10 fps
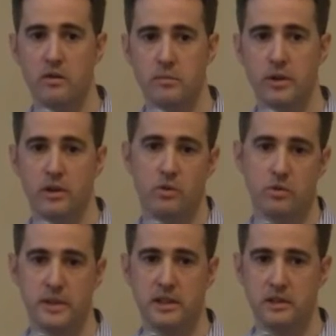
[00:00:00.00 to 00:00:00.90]
component
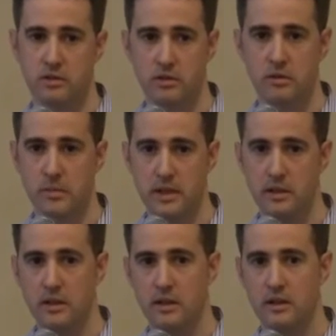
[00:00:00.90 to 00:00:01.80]
could be
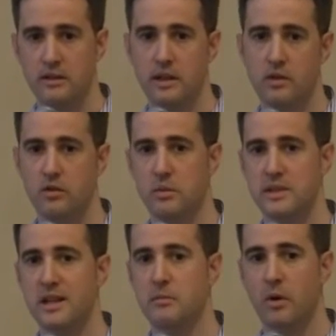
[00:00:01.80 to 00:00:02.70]
tissotropy, there could be
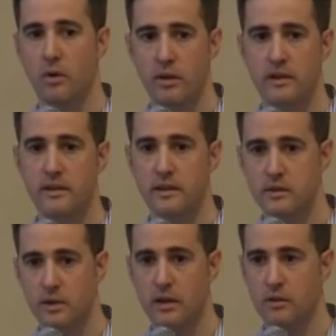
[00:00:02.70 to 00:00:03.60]
some other
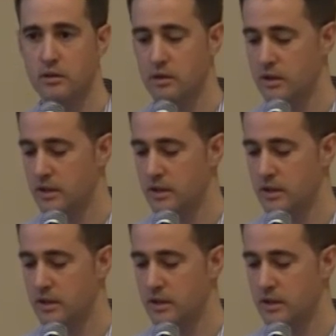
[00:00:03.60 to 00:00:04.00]
central or